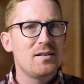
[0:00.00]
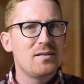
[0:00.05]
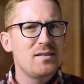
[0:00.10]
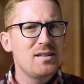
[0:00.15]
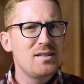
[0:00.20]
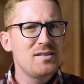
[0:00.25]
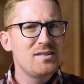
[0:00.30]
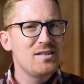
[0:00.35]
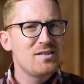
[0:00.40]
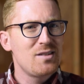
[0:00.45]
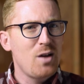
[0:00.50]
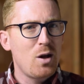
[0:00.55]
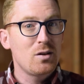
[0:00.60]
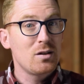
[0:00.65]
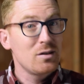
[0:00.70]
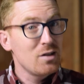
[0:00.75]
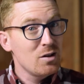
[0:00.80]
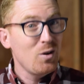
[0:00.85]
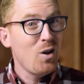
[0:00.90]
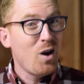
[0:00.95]
This is all
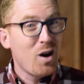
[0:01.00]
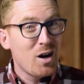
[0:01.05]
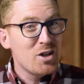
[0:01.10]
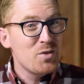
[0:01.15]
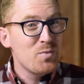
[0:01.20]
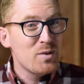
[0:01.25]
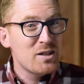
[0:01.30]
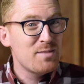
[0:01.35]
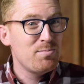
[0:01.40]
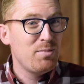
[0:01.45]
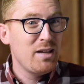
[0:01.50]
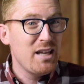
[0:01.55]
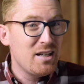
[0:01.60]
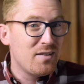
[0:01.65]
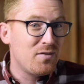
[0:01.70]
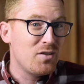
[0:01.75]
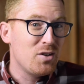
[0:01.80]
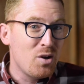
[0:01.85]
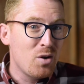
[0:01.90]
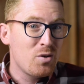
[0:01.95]
a little hard to explain
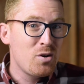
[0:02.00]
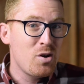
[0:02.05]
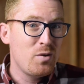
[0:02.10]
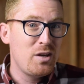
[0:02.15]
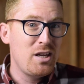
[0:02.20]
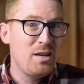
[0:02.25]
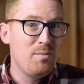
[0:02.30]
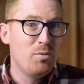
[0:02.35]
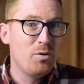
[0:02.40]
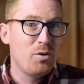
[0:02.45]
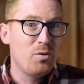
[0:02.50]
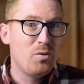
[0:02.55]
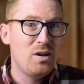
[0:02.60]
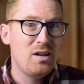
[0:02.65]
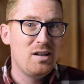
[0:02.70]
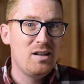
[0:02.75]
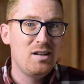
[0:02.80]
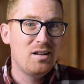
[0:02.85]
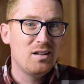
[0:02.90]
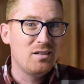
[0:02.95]
if you don't know Hebrew,
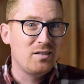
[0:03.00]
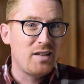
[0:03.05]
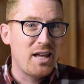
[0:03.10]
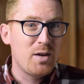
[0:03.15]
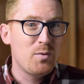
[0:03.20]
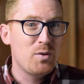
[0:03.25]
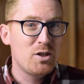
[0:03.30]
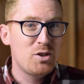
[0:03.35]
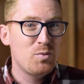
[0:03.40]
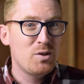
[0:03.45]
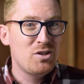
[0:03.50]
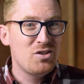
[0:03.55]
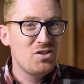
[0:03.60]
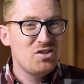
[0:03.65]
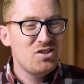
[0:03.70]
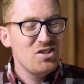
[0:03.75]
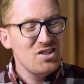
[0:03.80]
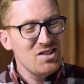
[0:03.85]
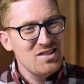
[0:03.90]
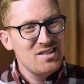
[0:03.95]
a language
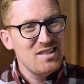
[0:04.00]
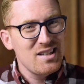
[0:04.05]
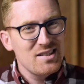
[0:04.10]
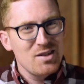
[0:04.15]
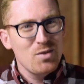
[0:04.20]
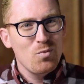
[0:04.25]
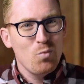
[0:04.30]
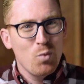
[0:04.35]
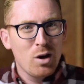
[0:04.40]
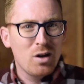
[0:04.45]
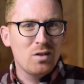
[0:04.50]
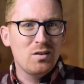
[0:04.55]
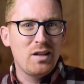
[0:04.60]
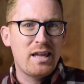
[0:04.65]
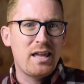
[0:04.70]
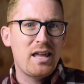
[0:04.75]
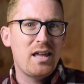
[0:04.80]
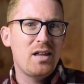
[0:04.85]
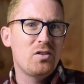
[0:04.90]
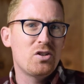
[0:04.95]
which just doesn't work
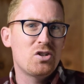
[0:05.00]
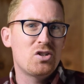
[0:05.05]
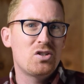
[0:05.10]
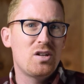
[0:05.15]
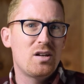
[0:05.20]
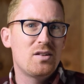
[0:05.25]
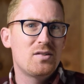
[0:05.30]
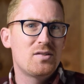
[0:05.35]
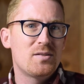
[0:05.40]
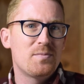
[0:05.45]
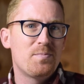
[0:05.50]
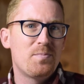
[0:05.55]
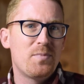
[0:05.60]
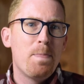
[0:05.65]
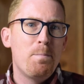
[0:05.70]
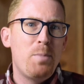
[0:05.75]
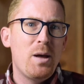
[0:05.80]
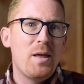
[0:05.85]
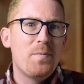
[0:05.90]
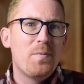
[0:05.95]
like English does.
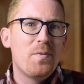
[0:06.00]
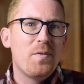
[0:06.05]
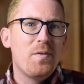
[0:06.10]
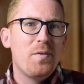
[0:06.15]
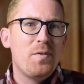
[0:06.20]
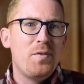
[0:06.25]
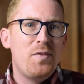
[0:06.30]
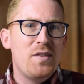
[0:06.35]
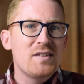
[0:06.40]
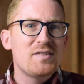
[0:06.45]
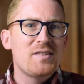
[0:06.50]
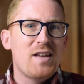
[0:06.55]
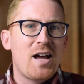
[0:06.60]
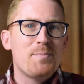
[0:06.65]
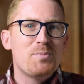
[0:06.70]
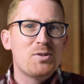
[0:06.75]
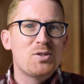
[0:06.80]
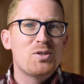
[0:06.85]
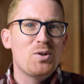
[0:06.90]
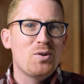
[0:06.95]
But this
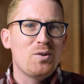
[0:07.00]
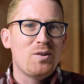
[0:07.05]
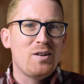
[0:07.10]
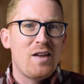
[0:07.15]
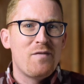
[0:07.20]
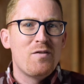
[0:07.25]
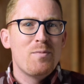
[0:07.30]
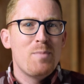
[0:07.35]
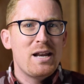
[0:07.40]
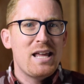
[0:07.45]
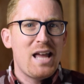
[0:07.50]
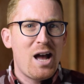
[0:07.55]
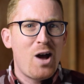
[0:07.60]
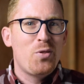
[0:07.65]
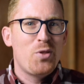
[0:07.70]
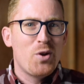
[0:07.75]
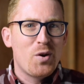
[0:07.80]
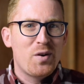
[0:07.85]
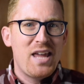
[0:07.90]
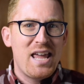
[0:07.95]
I'm certain everybody
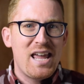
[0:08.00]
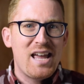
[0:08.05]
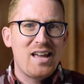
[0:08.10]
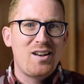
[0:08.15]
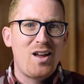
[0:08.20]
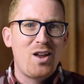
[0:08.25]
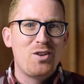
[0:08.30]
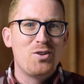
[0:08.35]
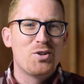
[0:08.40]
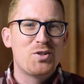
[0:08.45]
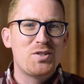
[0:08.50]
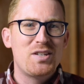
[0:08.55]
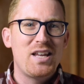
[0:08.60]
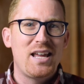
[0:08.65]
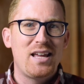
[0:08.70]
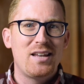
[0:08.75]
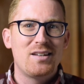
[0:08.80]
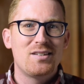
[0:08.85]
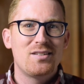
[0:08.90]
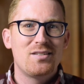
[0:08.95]
out there can
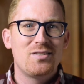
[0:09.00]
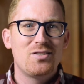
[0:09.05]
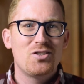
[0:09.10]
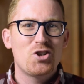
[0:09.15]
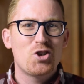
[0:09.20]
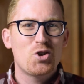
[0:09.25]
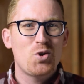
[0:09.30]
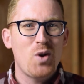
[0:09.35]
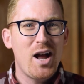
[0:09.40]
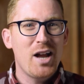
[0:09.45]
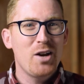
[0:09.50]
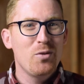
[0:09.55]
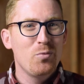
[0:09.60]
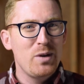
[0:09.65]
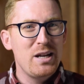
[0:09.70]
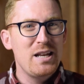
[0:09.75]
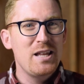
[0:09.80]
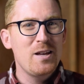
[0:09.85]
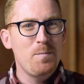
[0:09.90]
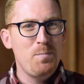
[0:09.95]
understand. Try
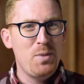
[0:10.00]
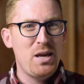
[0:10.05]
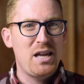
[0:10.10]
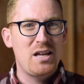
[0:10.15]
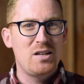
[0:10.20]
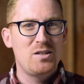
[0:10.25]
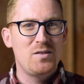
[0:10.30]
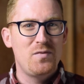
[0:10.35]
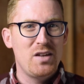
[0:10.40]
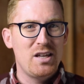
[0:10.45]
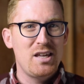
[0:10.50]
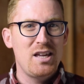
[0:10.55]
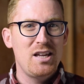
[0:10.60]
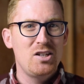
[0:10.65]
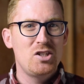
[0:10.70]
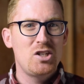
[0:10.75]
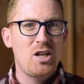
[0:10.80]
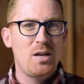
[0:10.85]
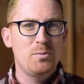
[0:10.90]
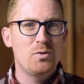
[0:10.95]
reading a page of the
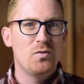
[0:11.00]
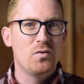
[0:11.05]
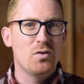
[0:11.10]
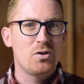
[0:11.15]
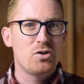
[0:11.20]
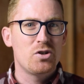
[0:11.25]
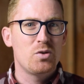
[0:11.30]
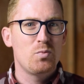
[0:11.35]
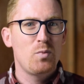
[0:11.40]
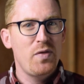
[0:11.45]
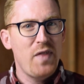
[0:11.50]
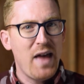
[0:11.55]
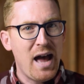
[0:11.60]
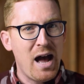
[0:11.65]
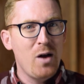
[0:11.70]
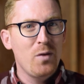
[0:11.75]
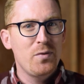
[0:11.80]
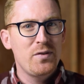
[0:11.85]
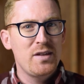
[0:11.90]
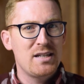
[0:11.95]
King James Version
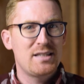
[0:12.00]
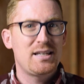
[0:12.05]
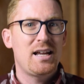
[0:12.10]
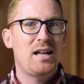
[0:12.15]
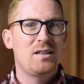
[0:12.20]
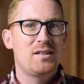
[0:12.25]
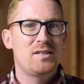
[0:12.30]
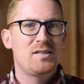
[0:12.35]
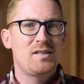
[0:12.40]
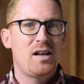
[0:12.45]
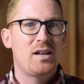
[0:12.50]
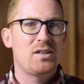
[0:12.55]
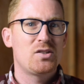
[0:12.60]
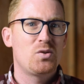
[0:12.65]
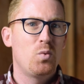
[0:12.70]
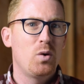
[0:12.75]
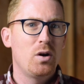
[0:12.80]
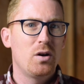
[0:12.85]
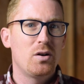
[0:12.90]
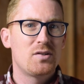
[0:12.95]
without the
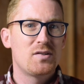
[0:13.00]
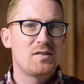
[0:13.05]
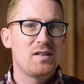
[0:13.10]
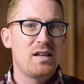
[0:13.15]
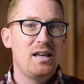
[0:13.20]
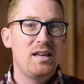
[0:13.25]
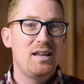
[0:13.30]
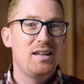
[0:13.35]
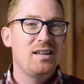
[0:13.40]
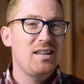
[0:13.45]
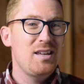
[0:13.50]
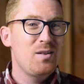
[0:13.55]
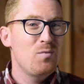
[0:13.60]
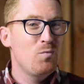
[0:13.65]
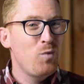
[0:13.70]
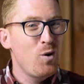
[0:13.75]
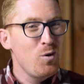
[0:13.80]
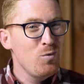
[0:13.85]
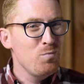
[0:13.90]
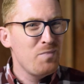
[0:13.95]
italicized words. It
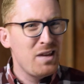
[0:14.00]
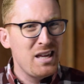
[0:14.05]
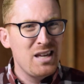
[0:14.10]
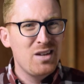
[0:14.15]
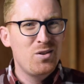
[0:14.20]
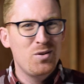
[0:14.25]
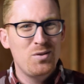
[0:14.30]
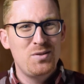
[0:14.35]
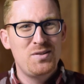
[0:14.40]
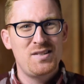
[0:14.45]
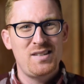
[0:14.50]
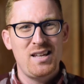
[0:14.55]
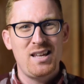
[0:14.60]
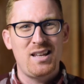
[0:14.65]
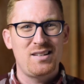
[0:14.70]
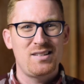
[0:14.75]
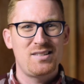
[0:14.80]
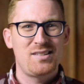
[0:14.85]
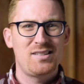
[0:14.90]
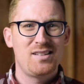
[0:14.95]
won't make good
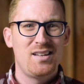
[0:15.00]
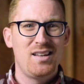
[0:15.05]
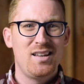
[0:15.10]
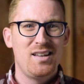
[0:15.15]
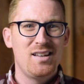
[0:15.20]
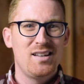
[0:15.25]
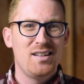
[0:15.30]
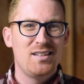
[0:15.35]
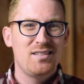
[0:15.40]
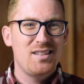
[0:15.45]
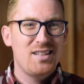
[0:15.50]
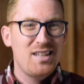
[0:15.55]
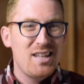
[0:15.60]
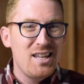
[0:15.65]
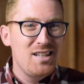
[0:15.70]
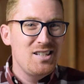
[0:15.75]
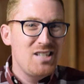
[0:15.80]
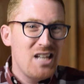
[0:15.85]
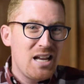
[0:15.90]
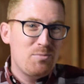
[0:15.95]
sense. The
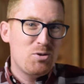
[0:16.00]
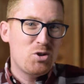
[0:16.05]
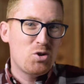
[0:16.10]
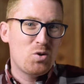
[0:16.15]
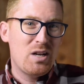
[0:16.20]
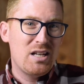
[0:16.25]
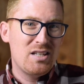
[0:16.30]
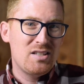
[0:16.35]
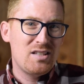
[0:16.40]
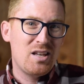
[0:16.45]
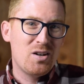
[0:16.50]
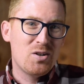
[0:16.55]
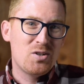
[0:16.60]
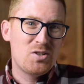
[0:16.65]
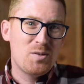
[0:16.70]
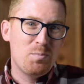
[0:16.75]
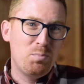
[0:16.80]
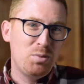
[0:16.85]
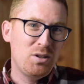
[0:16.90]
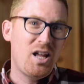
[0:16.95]
King James translators
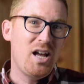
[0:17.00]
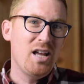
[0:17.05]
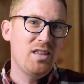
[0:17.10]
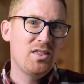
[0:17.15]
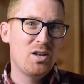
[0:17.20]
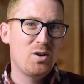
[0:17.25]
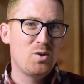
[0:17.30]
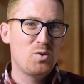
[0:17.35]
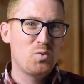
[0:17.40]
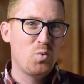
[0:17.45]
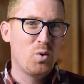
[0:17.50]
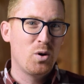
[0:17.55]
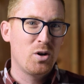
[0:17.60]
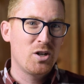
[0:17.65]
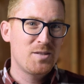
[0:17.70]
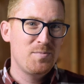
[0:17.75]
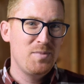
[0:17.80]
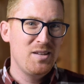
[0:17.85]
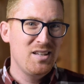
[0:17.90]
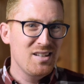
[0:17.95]
supply those
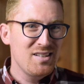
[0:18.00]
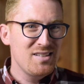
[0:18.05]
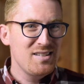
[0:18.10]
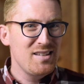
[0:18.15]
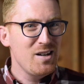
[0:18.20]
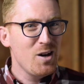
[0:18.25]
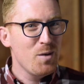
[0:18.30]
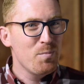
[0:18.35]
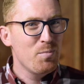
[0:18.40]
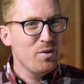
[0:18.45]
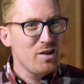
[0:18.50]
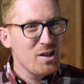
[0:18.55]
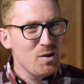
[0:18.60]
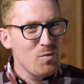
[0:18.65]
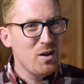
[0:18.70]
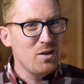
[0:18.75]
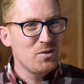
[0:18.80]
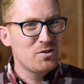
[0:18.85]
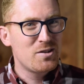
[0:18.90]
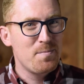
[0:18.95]
words because they are pretty
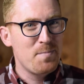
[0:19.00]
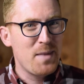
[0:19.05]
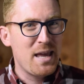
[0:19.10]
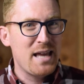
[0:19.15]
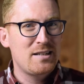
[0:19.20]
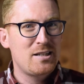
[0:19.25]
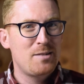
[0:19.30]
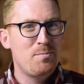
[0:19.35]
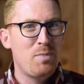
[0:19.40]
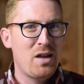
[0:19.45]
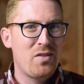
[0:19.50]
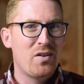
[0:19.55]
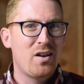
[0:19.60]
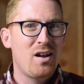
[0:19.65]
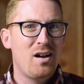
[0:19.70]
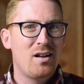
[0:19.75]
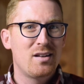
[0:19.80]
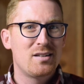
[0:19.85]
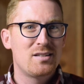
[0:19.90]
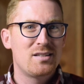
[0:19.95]
well demanded by the
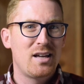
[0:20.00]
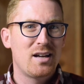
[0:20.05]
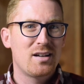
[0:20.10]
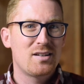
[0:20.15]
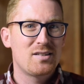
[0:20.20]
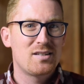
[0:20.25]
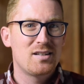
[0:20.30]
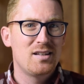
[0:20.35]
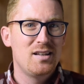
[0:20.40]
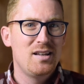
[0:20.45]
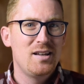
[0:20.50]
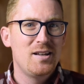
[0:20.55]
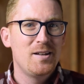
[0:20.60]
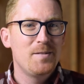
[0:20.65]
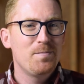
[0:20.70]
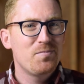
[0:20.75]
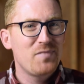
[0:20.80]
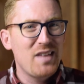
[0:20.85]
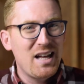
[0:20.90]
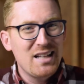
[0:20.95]
context
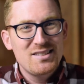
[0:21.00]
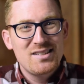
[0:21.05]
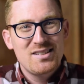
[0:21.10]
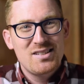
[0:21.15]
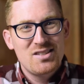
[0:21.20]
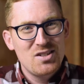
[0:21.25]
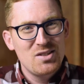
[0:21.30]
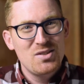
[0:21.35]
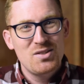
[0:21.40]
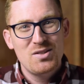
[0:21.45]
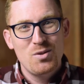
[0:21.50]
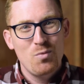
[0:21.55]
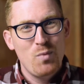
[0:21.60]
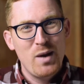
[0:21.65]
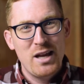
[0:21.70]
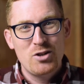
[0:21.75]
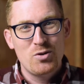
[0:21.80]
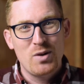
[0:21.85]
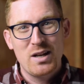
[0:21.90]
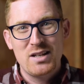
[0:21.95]
that's just the
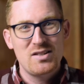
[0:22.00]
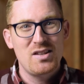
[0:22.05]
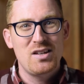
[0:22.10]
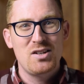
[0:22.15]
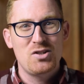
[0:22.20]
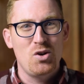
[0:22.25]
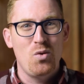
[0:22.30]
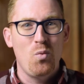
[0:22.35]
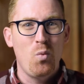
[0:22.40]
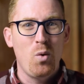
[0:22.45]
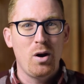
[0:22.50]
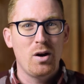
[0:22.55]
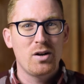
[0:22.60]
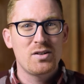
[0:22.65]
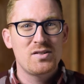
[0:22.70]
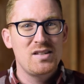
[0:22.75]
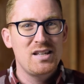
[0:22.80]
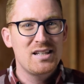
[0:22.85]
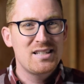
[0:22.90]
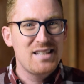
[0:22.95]
way translation
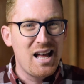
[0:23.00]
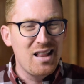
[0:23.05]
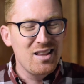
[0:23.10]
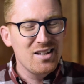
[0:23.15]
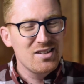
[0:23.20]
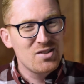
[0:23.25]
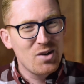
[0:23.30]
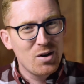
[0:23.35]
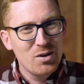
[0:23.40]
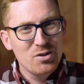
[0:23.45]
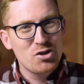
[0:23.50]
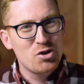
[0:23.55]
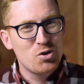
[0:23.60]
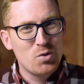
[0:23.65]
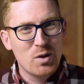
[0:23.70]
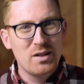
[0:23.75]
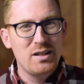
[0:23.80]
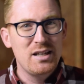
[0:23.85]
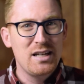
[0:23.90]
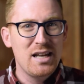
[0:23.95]
works. The italics aren't
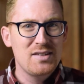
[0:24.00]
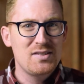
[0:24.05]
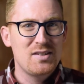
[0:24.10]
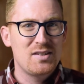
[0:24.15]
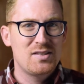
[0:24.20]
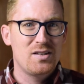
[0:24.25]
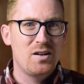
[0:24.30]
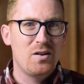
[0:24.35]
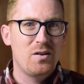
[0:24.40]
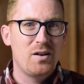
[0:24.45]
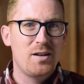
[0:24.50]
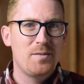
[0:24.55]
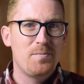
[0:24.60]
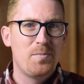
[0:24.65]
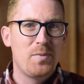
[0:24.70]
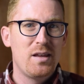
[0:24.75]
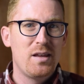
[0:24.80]
strictly necessary.